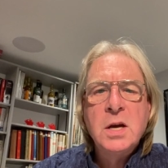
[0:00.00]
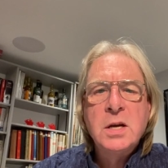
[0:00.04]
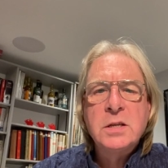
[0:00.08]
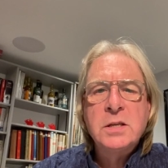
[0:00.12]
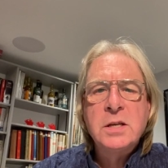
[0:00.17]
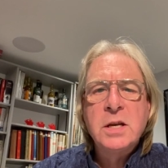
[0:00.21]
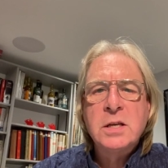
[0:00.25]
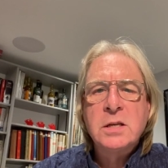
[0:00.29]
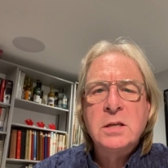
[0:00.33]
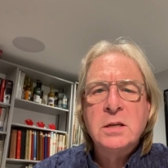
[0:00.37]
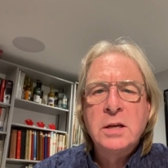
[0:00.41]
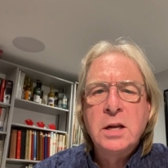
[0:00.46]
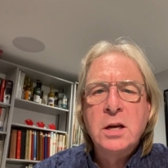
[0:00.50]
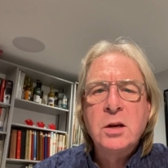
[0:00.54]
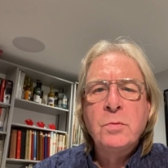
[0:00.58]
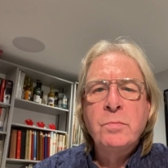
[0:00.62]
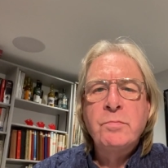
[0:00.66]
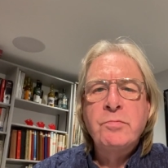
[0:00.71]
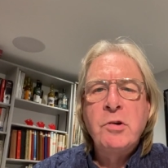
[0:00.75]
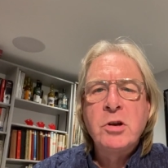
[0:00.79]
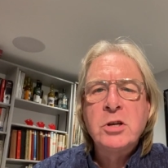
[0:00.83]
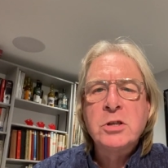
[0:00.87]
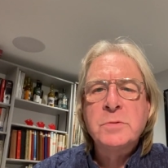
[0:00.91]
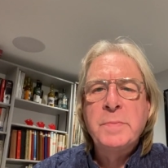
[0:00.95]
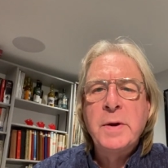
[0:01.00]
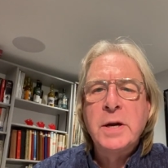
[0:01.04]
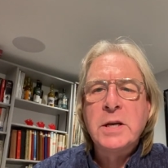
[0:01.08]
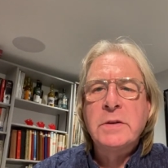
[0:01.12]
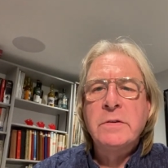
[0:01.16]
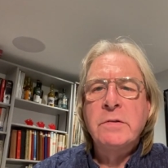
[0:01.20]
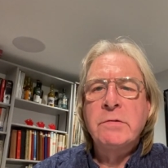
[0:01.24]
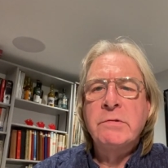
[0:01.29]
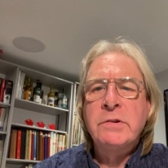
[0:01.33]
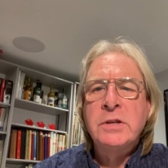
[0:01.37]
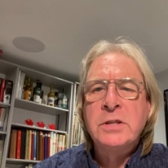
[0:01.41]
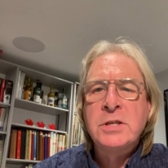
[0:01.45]
So there's little prospect
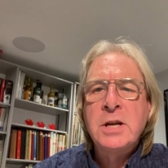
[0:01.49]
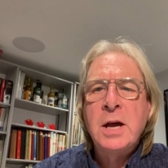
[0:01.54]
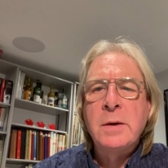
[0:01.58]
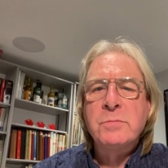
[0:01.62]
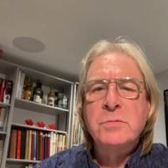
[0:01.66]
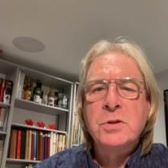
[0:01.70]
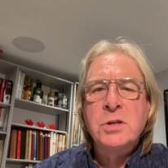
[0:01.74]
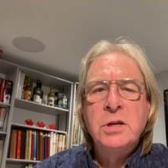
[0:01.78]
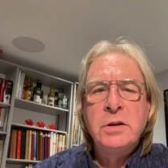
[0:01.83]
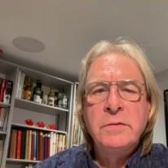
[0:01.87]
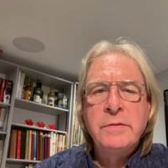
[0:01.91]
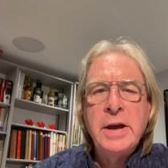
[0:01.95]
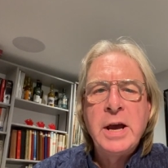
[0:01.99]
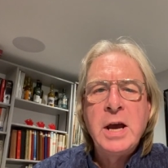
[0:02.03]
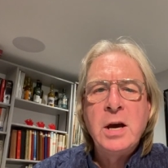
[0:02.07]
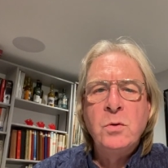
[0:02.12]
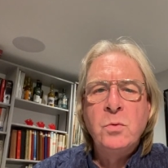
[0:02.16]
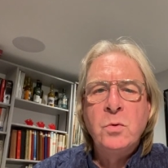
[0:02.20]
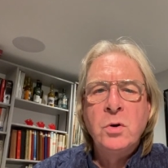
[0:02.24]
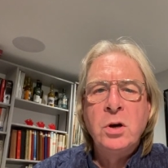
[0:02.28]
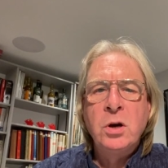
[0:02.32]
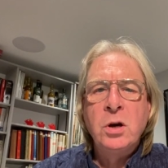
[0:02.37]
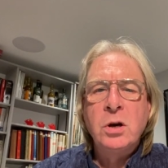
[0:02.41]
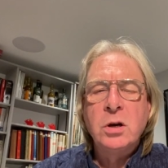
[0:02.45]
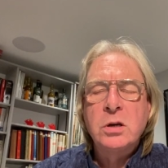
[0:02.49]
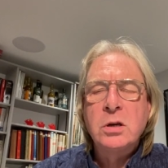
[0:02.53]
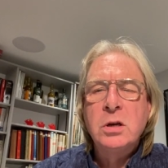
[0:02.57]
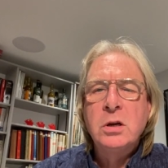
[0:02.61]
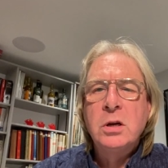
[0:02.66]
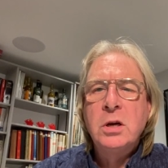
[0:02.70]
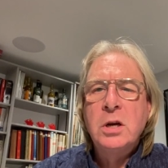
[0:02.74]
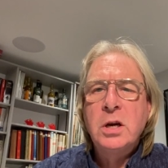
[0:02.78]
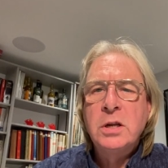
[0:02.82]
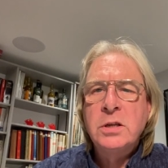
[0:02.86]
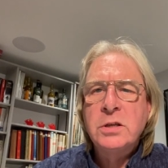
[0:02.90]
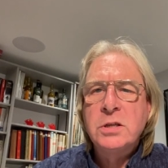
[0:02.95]
of a resumption of our work
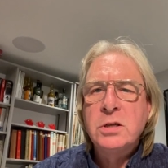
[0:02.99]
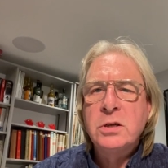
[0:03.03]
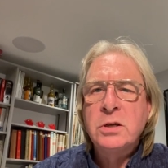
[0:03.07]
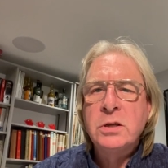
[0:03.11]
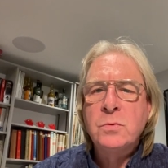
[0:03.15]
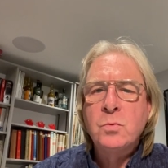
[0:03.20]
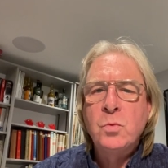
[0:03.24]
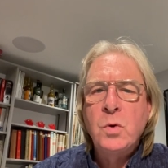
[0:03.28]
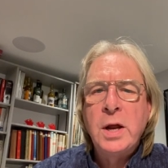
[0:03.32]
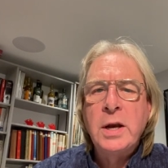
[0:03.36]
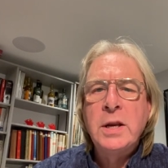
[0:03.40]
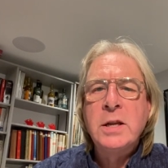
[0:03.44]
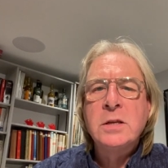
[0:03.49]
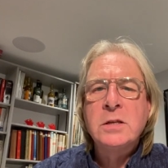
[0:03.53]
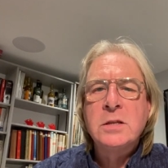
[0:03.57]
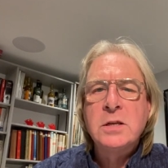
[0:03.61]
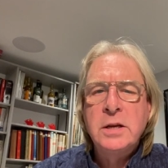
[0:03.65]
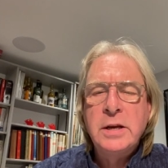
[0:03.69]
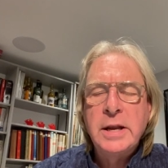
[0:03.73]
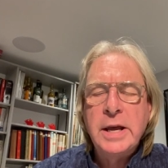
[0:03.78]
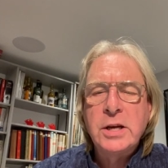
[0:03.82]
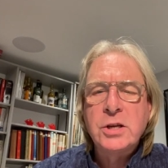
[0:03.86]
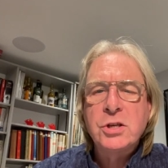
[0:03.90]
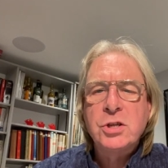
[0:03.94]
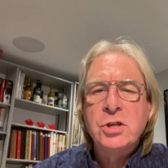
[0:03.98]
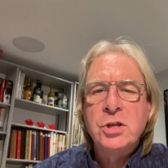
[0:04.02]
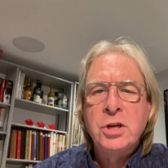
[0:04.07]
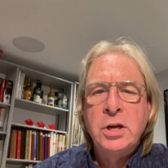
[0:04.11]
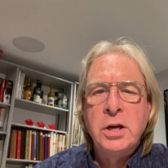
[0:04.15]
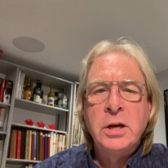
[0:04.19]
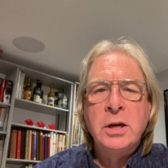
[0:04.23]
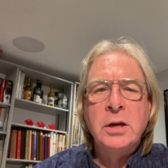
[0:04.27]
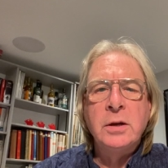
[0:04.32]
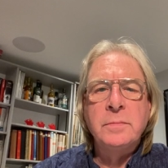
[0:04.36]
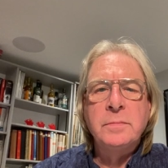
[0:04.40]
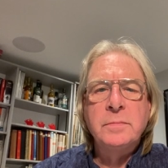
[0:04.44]
until well into next
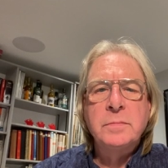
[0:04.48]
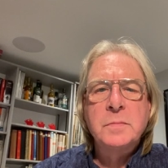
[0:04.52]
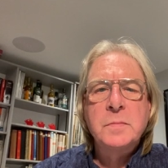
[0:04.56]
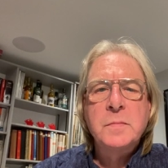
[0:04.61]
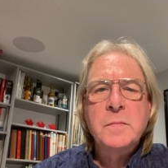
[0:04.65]
year.